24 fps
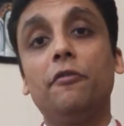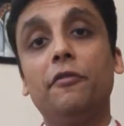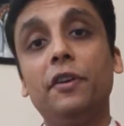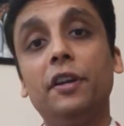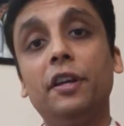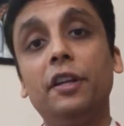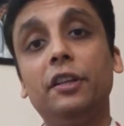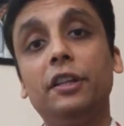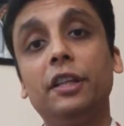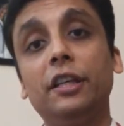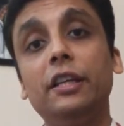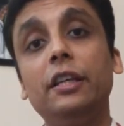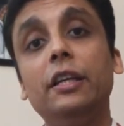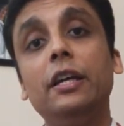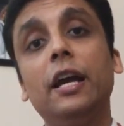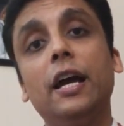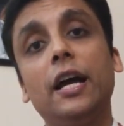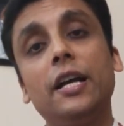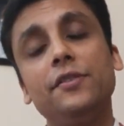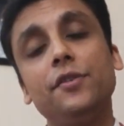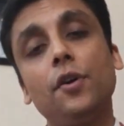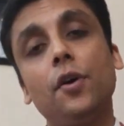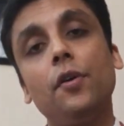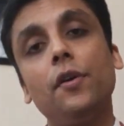Vinati
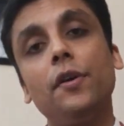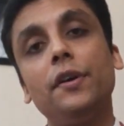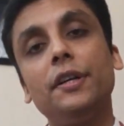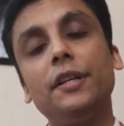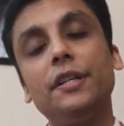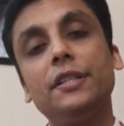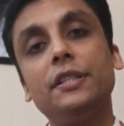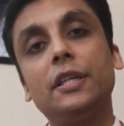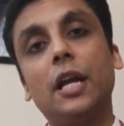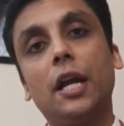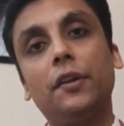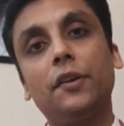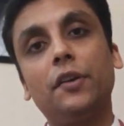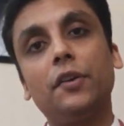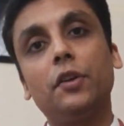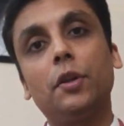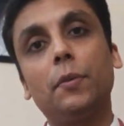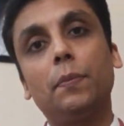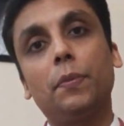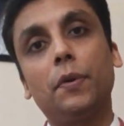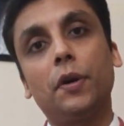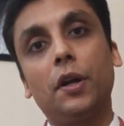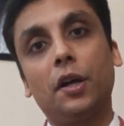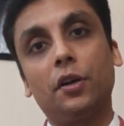has already started
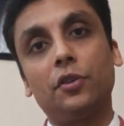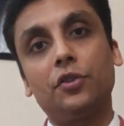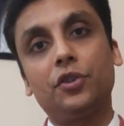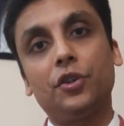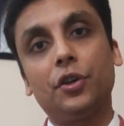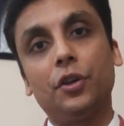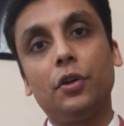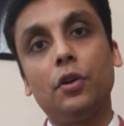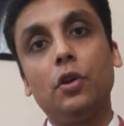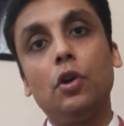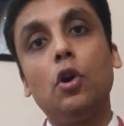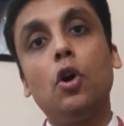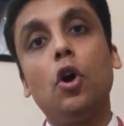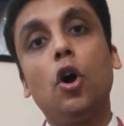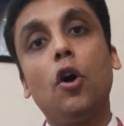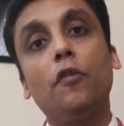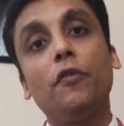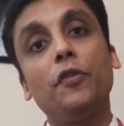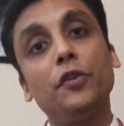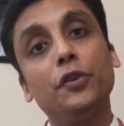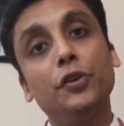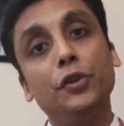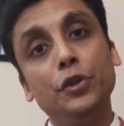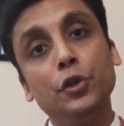the production of a